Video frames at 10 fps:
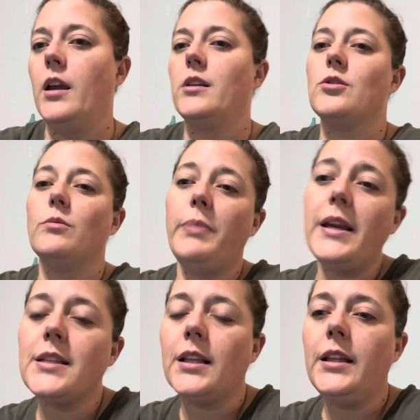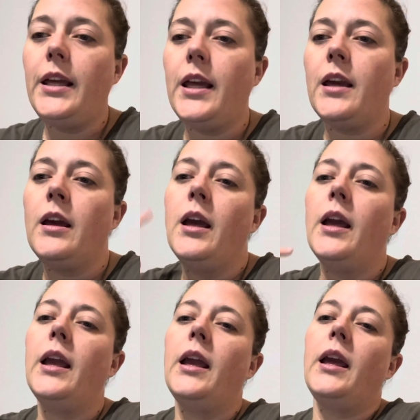So basically,
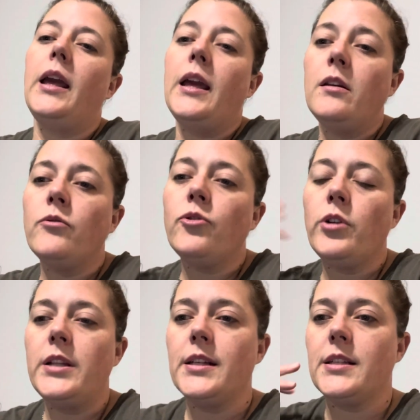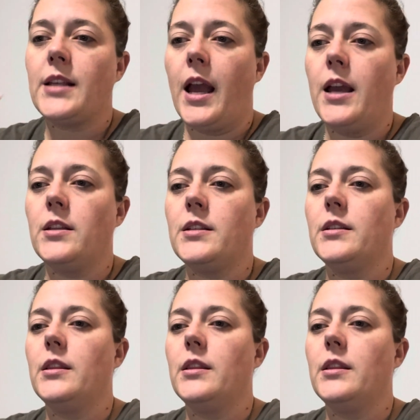in forensic science,